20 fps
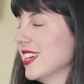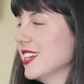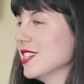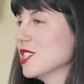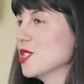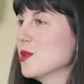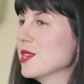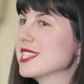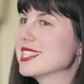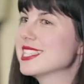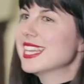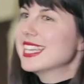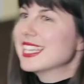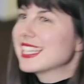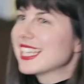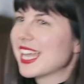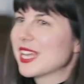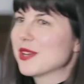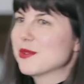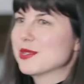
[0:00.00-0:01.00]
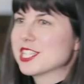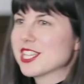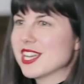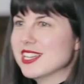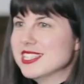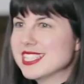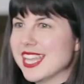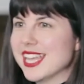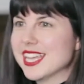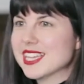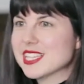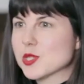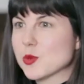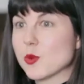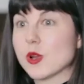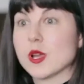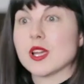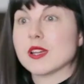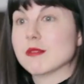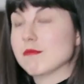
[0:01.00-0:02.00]
So in a second language context,
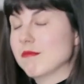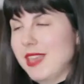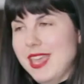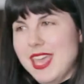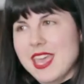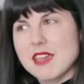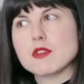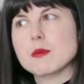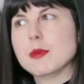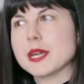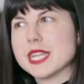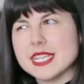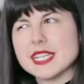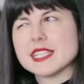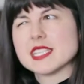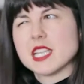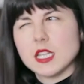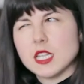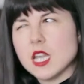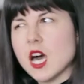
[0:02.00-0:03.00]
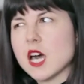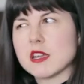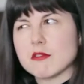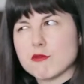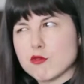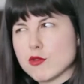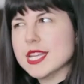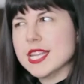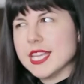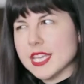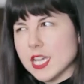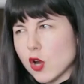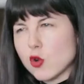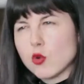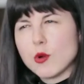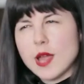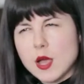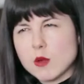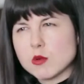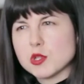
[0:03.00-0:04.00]
where everybody does a lot of reading
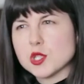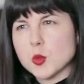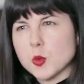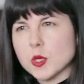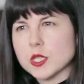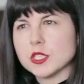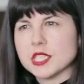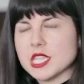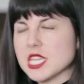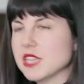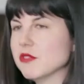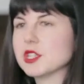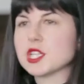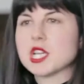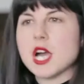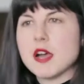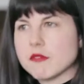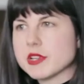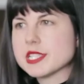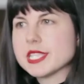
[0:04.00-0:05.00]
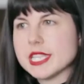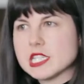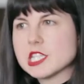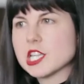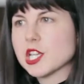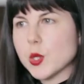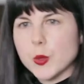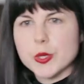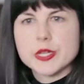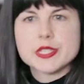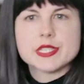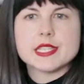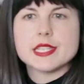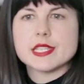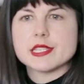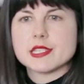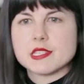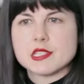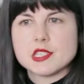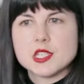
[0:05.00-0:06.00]
around the world, even conversation
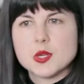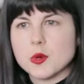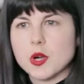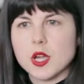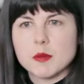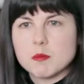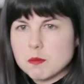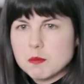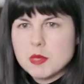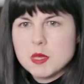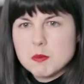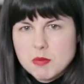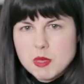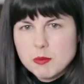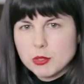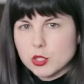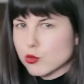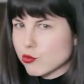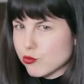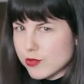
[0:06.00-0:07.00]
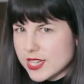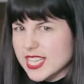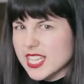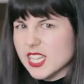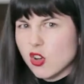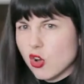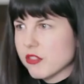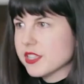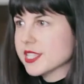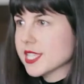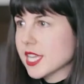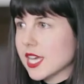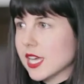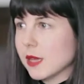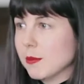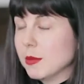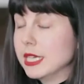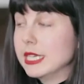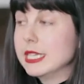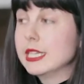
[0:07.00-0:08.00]
courses and so on, people are reading all the
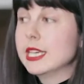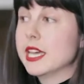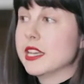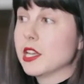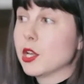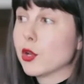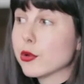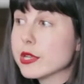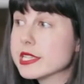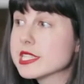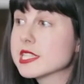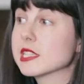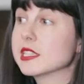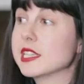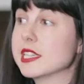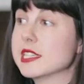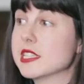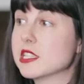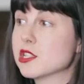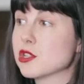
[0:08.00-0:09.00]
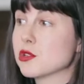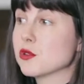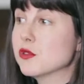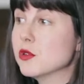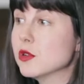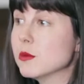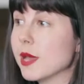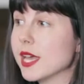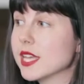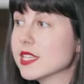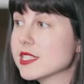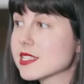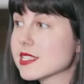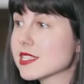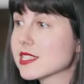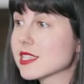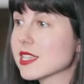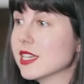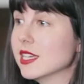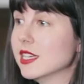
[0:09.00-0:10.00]
time, and increasingly in digital
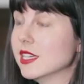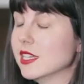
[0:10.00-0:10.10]
formats,